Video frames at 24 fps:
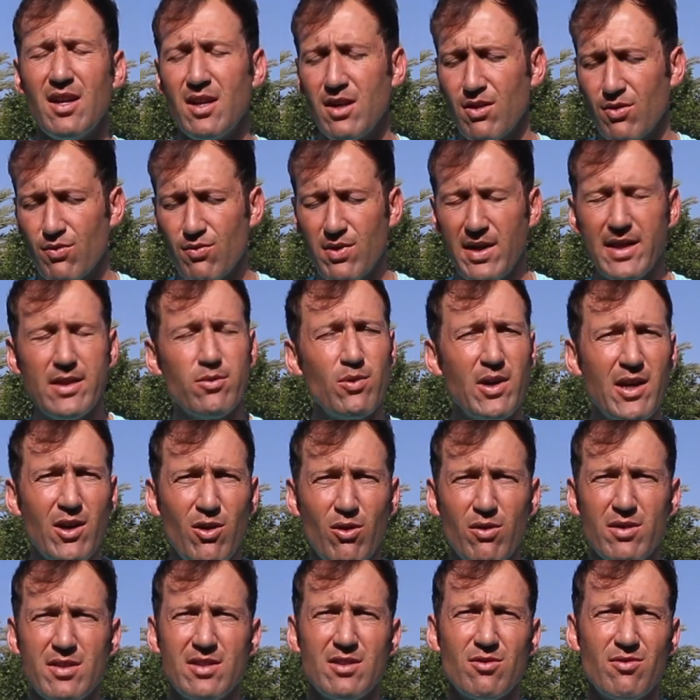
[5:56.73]
right away
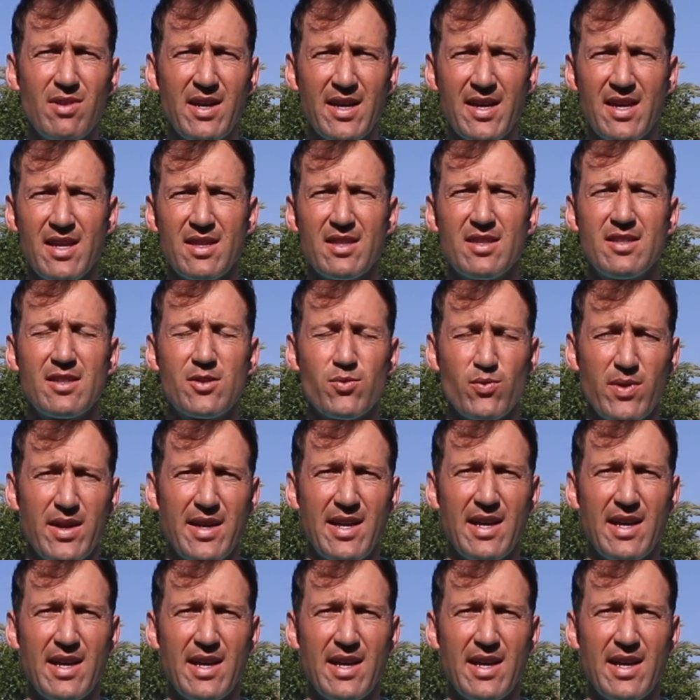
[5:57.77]
holding the racket this way.